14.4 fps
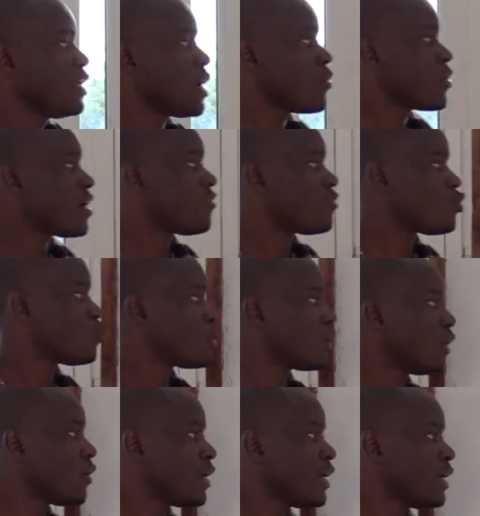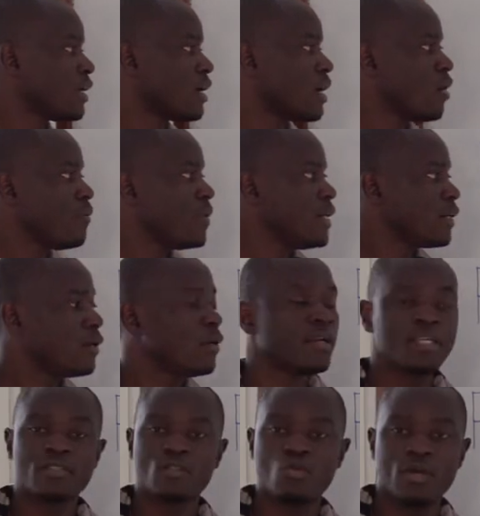here we have 2 chlorine. How many
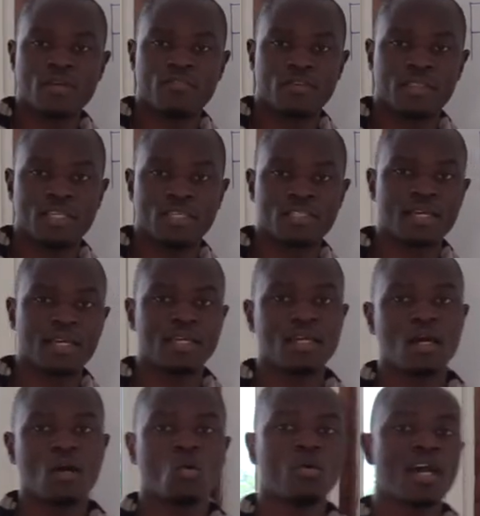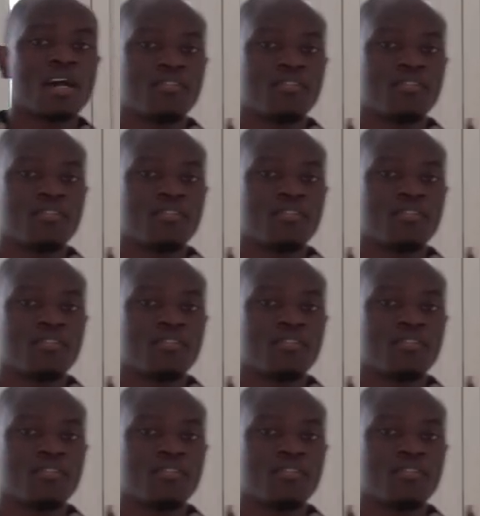chlorines do we have on this side? We